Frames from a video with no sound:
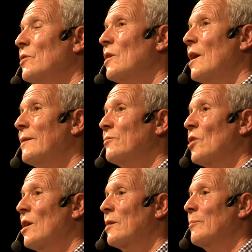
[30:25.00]
a lot of
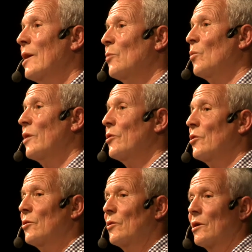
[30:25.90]
talk about whether
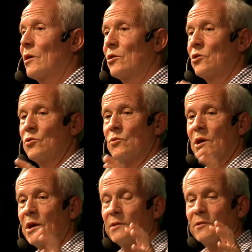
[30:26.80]
you
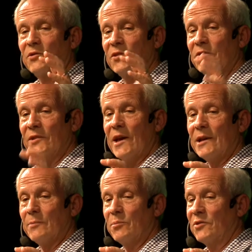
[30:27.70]
can
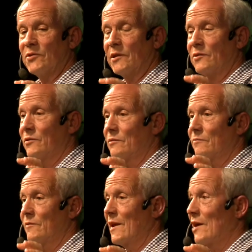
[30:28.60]
sustain a business
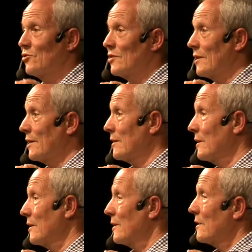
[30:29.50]
financially
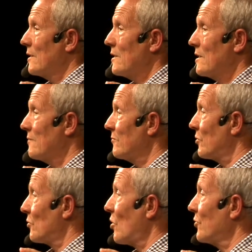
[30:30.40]
if
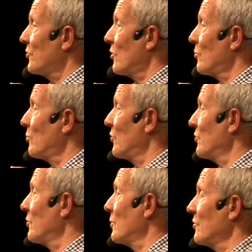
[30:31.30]
you're also
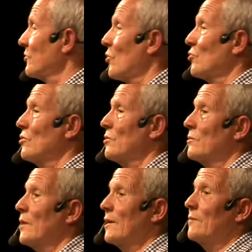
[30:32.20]
pursuing social
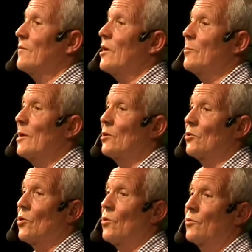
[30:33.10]
and environmental
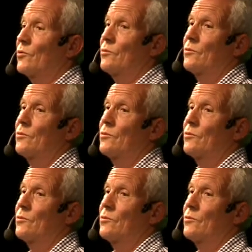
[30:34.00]
goals.